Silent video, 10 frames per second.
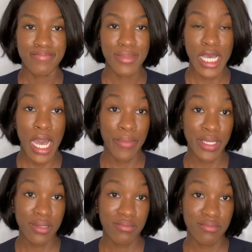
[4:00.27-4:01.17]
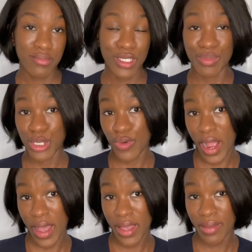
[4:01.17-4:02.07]
comment,
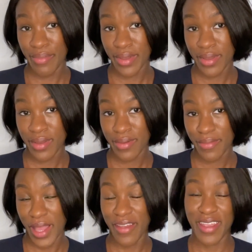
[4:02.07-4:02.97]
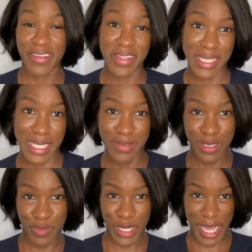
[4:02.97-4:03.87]
subscribe. Yeah, that's,
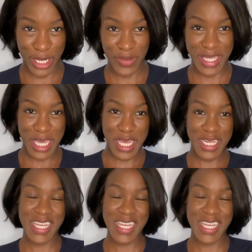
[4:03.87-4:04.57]
that's what I gotta do at the end.